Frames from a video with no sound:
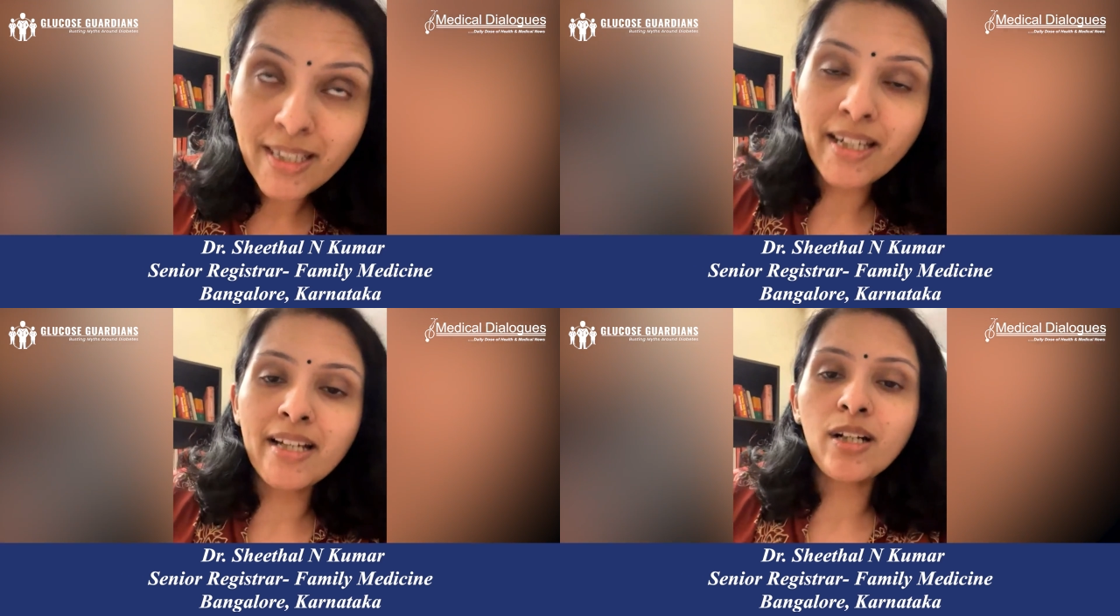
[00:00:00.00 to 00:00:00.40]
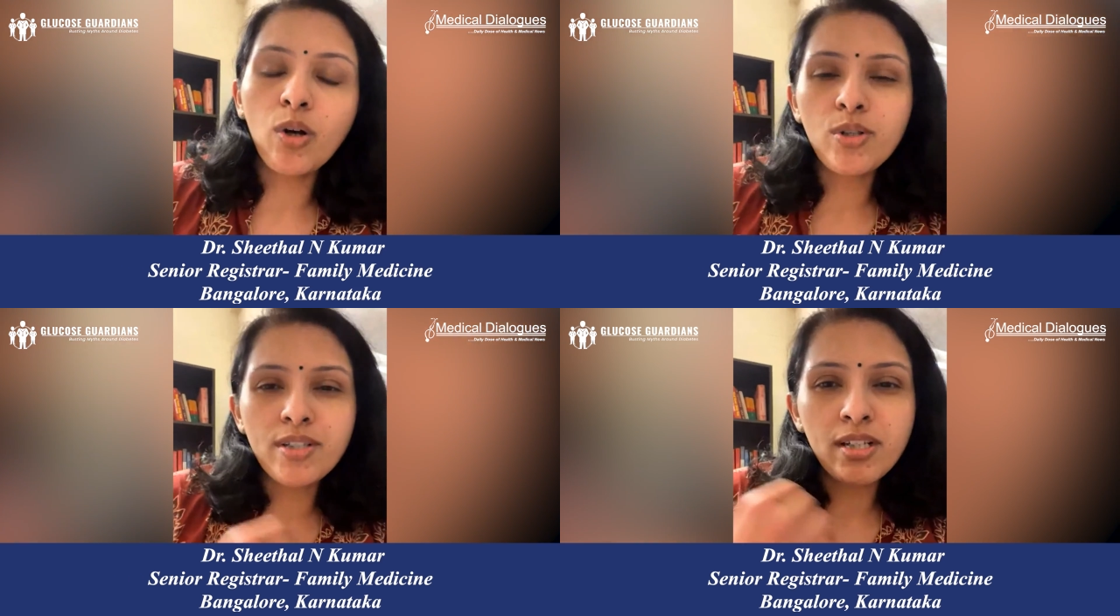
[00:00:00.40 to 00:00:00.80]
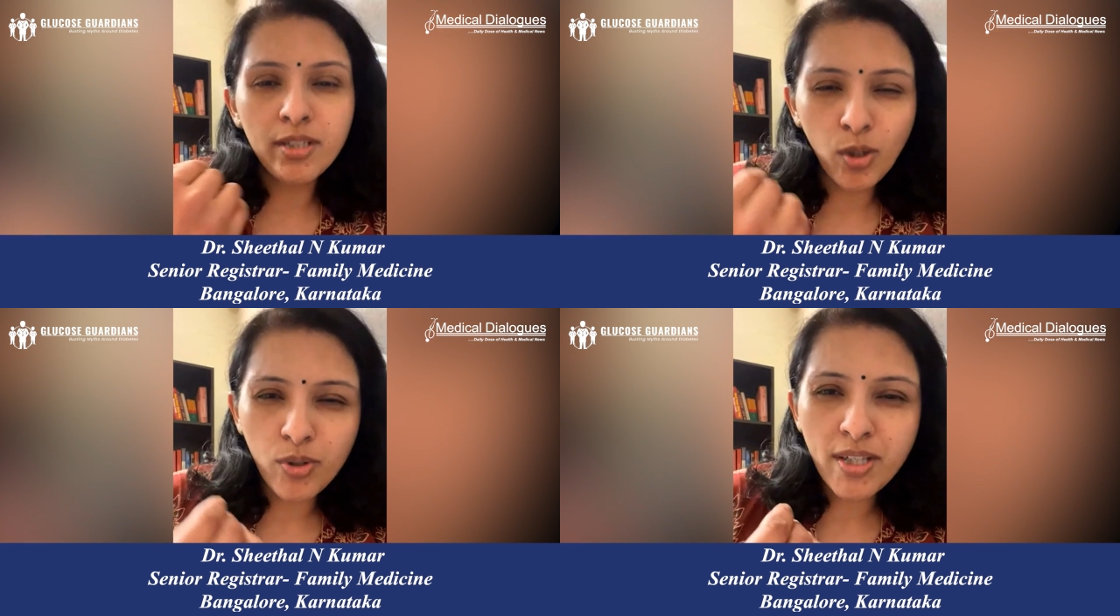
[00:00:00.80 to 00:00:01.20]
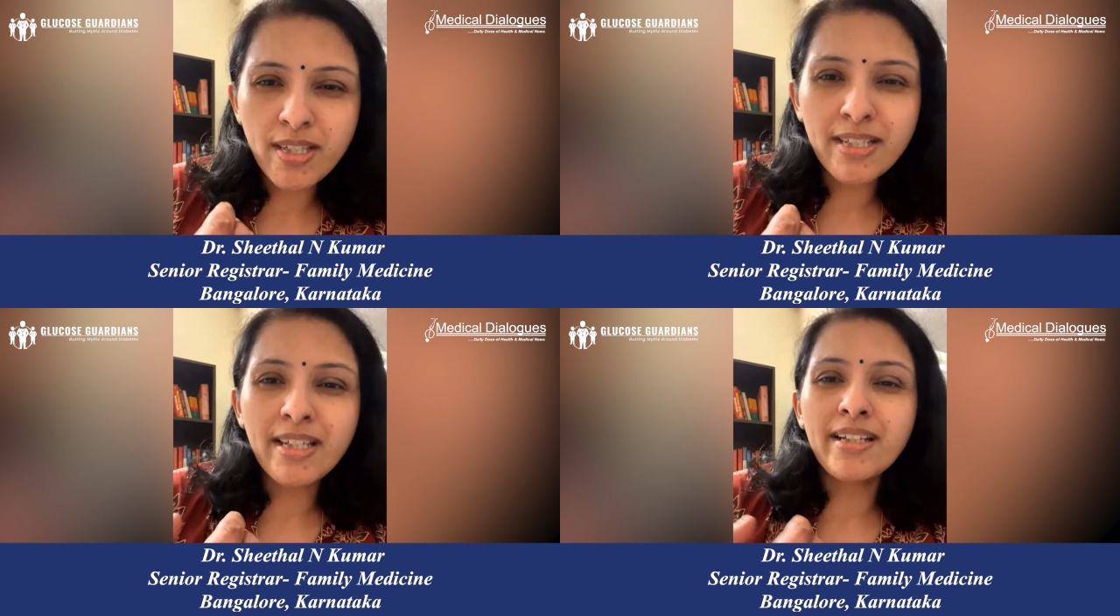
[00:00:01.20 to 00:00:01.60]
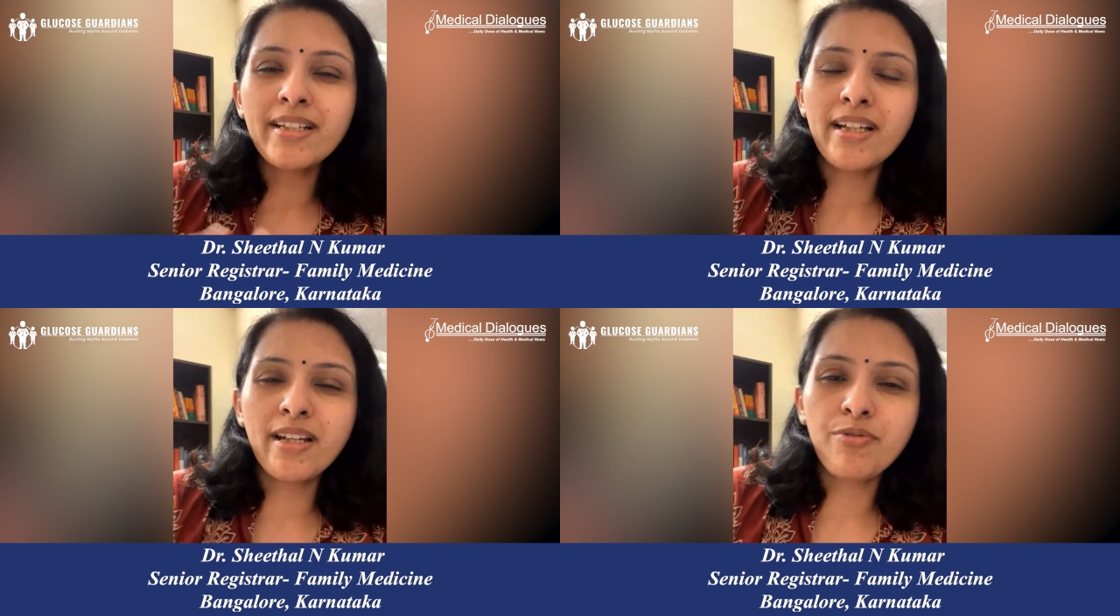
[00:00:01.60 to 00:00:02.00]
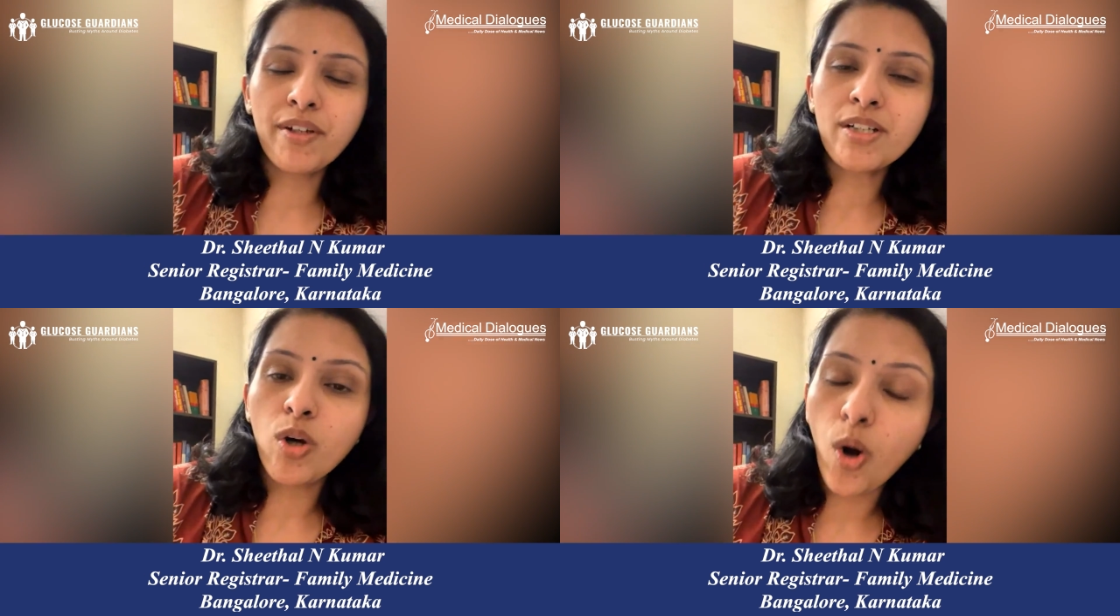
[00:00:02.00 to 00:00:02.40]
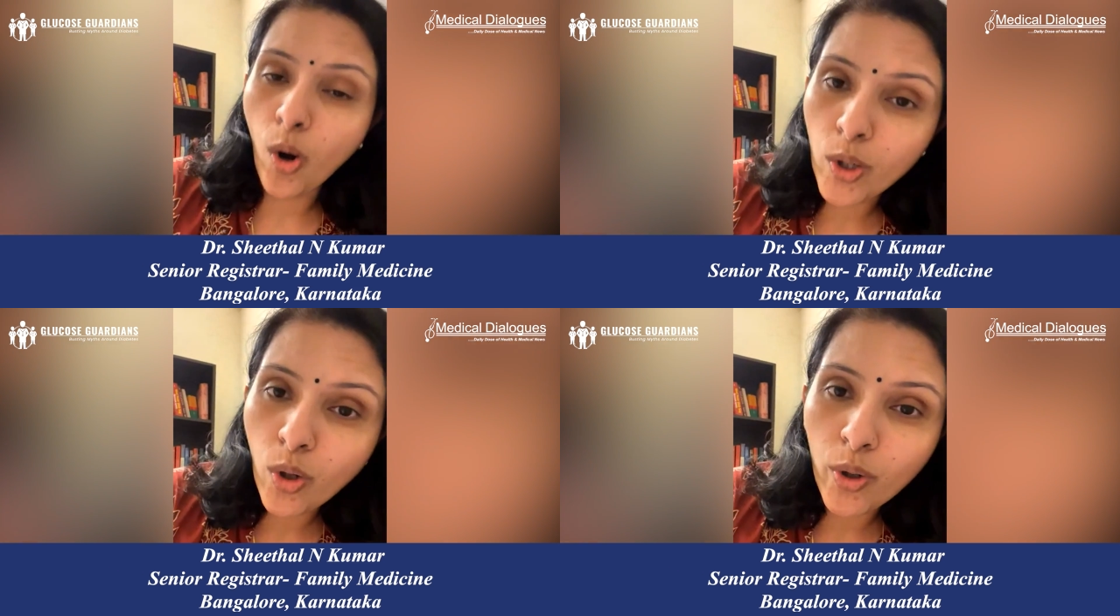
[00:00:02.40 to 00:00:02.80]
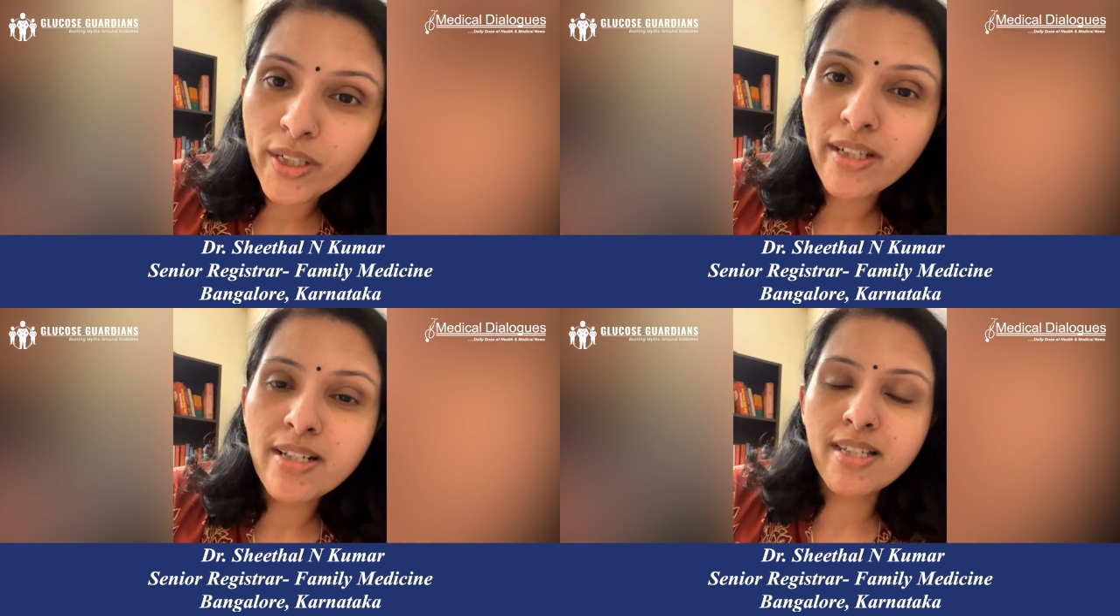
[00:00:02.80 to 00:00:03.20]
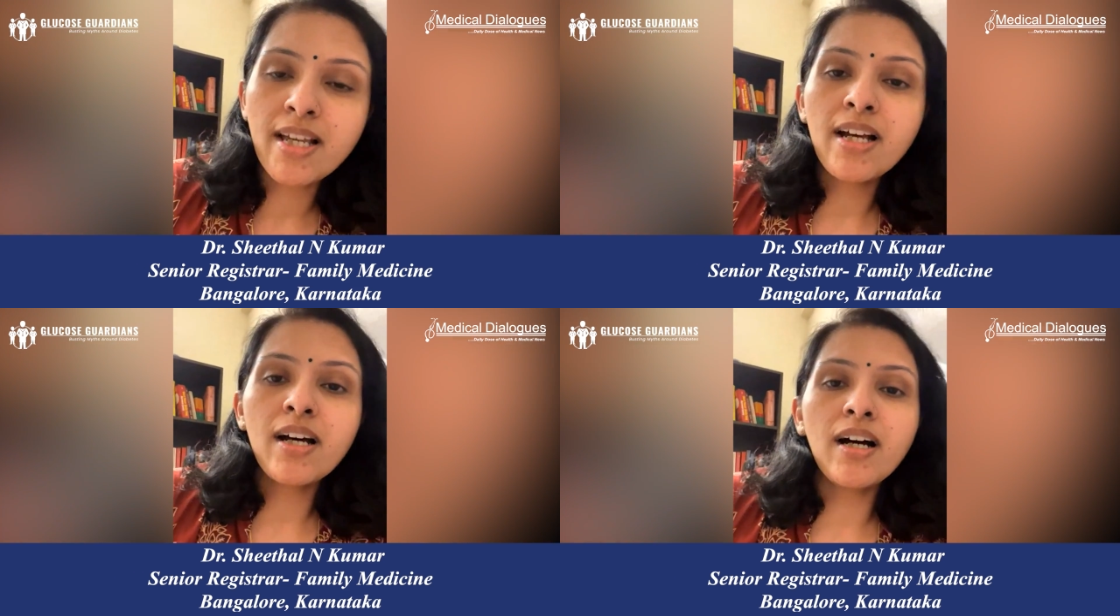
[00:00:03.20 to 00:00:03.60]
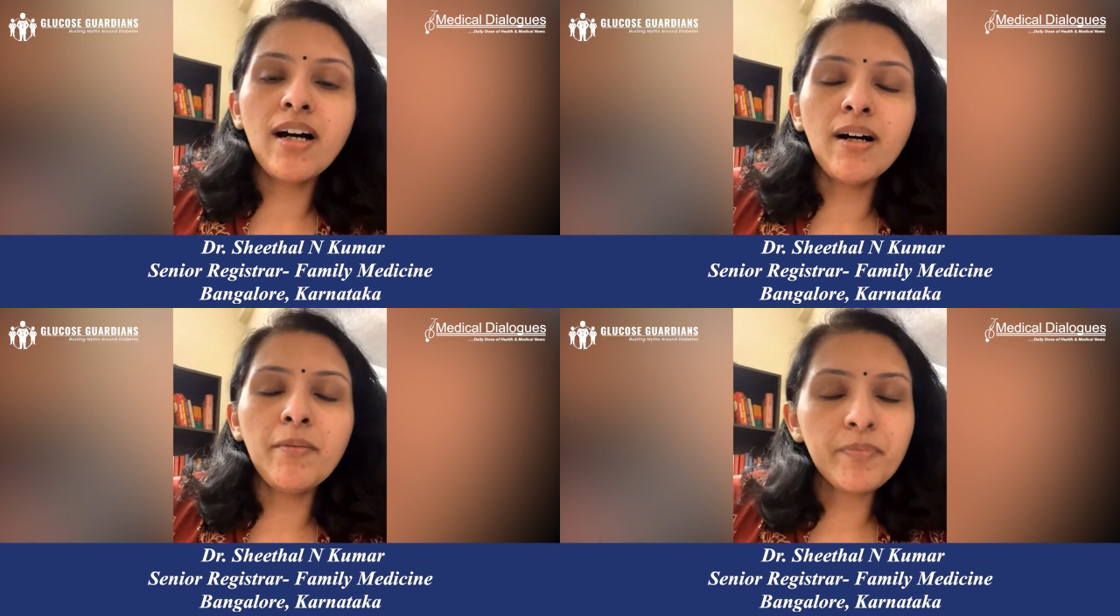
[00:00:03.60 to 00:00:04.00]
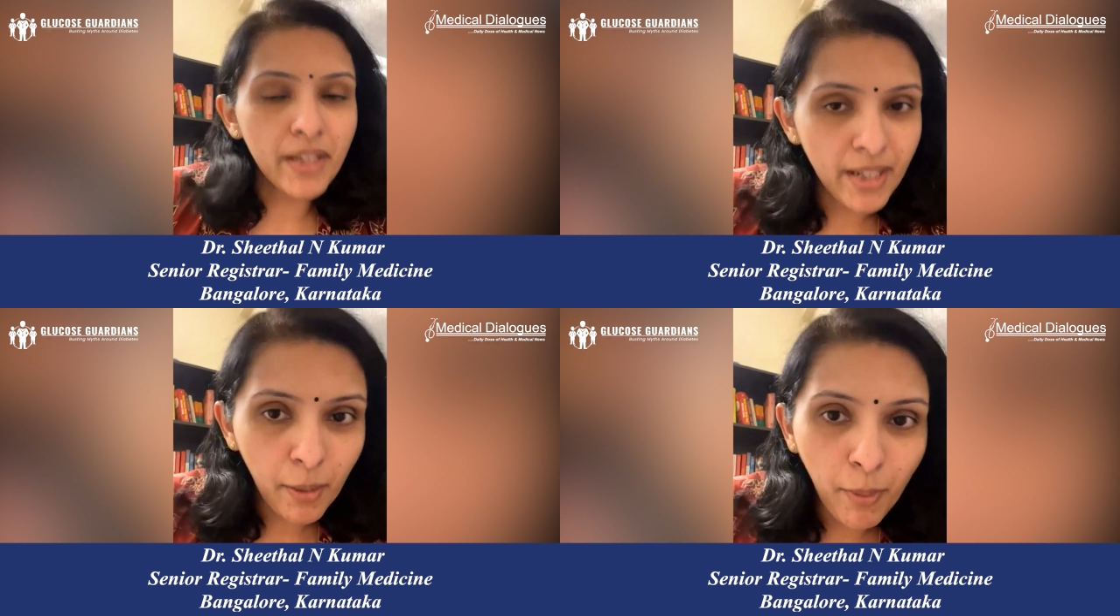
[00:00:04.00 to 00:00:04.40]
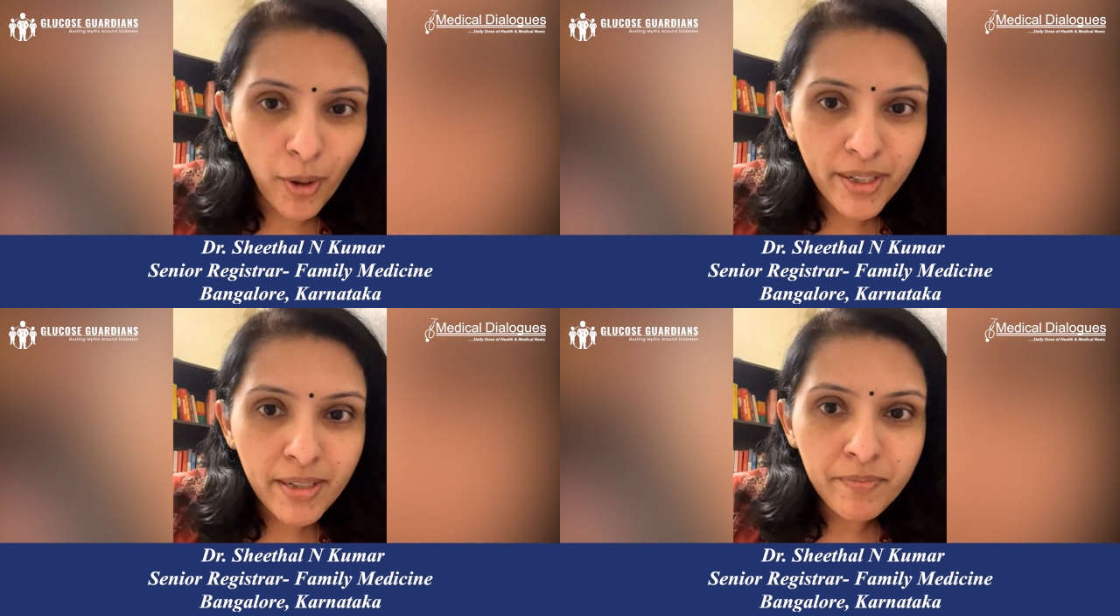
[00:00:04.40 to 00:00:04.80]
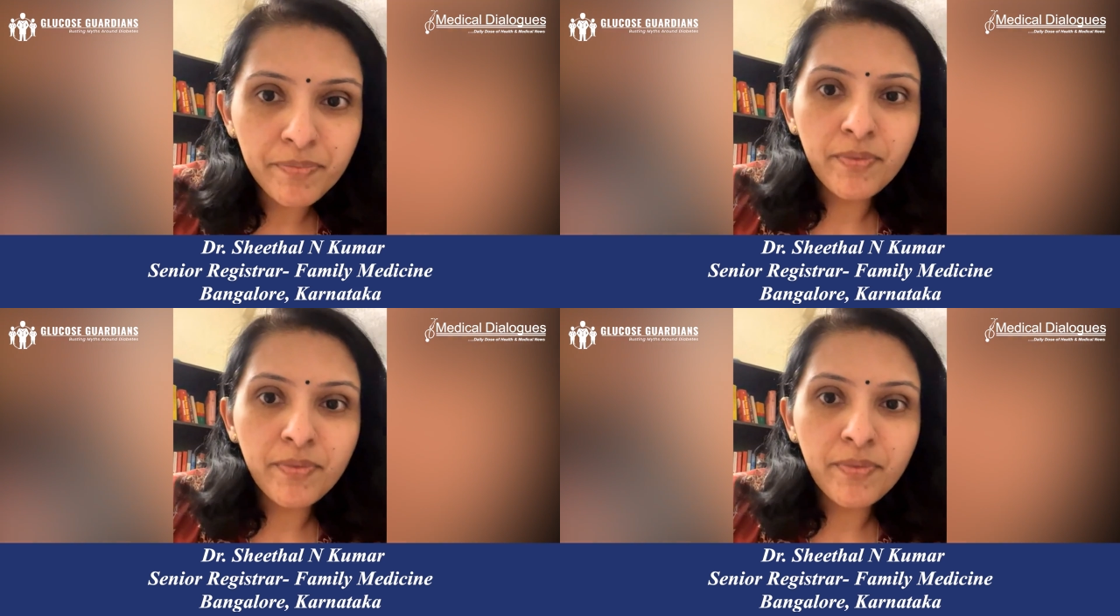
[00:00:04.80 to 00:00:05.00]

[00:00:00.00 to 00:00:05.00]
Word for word: can cause toxicity and it can affect all organs uh, in our body,